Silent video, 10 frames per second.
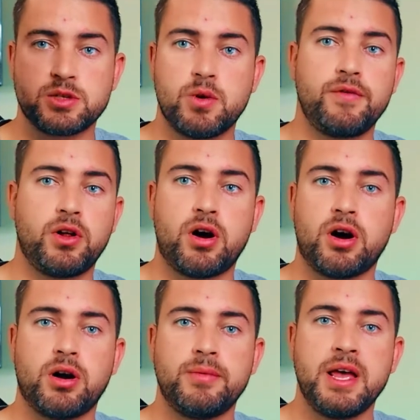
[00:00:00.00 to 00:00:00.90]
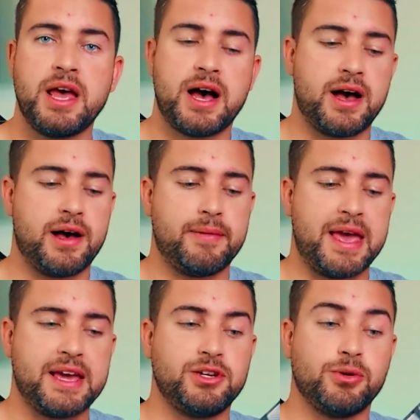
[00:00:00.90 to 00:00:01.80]
swivel arm,
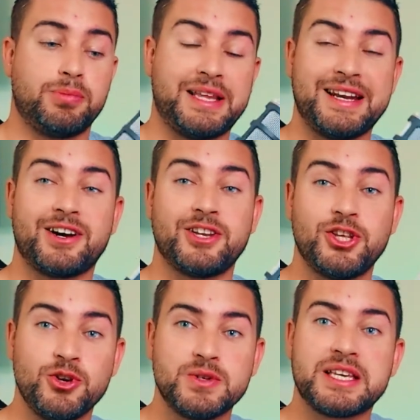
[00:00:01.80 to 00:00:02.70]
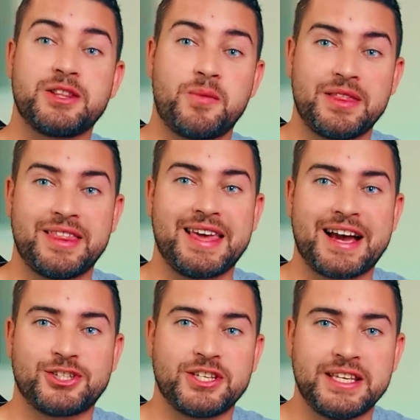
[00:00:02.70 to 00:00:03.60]
and you're planning on using the one that they
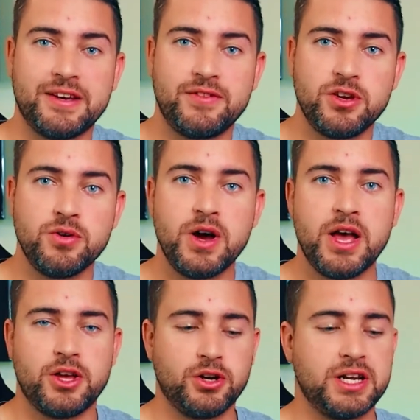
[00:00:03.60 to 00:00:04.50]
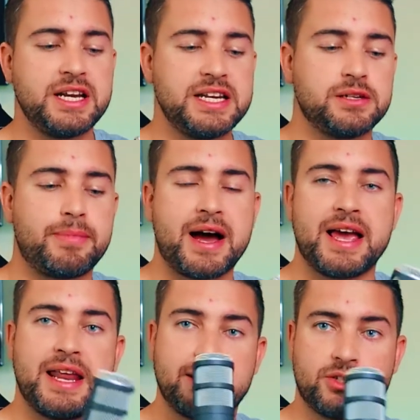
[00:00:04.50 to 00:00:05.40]
actually give you, you're gonna need to buy
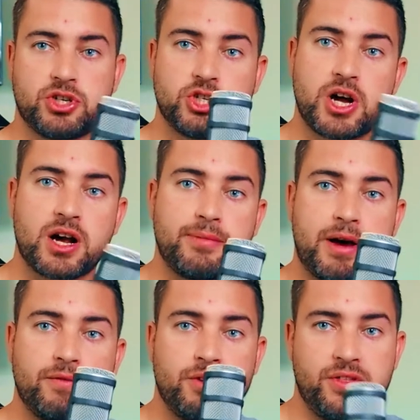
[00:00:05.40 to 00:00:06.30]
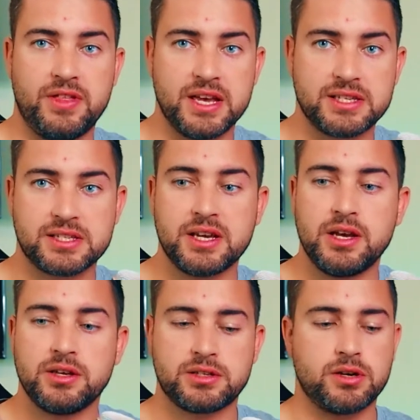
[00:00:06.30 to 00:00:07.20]
an extra shock mount for this.
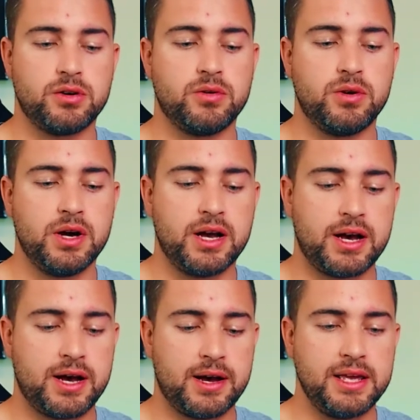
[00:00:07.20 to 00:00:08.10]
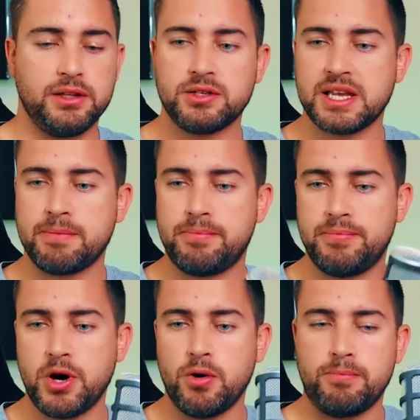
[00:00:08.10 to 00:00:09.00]
So it looks like
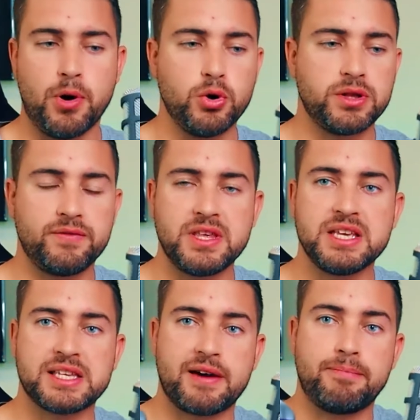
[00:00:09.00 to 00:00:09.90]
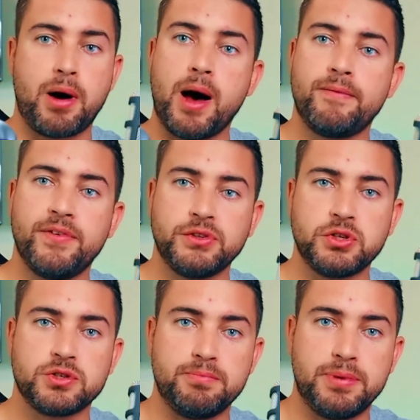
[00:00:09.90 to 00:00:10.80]
though both of these have pop
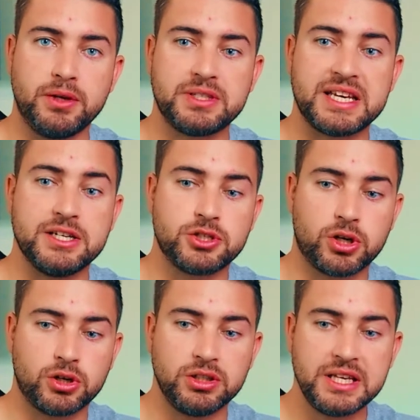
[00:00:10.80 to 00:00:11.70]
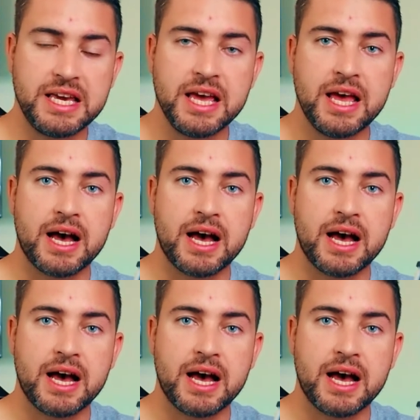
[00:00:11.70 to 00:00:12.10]
filters built internally.